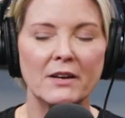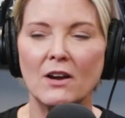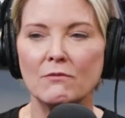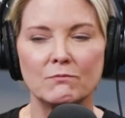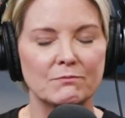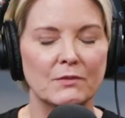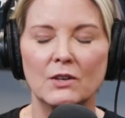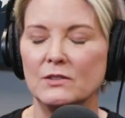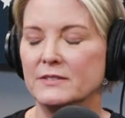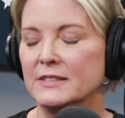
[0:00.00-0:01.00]
be off
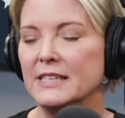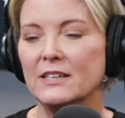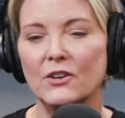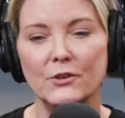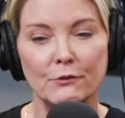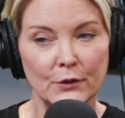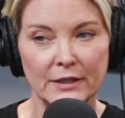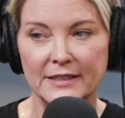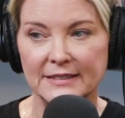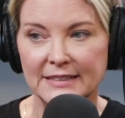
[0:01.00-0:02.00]
seeing all your
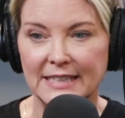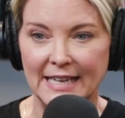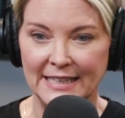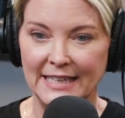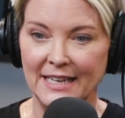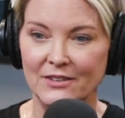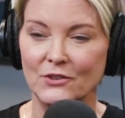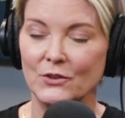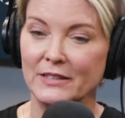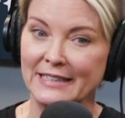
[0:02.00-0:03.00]
friends and hanging out and
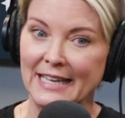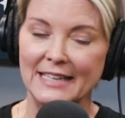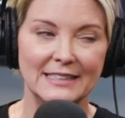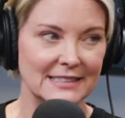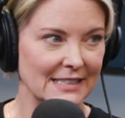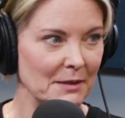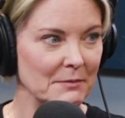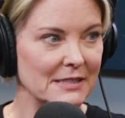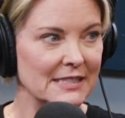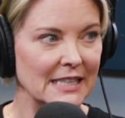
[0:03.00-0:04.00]
doing that.
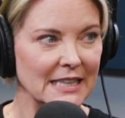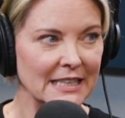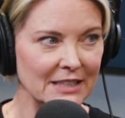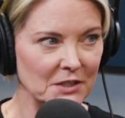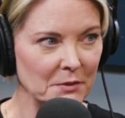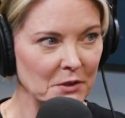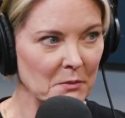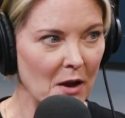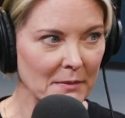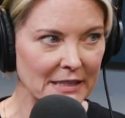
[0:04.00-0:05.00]
Come sit in the kitchen with your
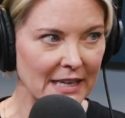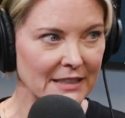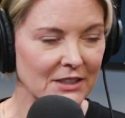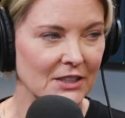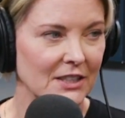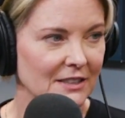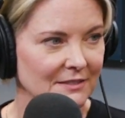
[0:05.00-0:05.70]
mom and dad and cook.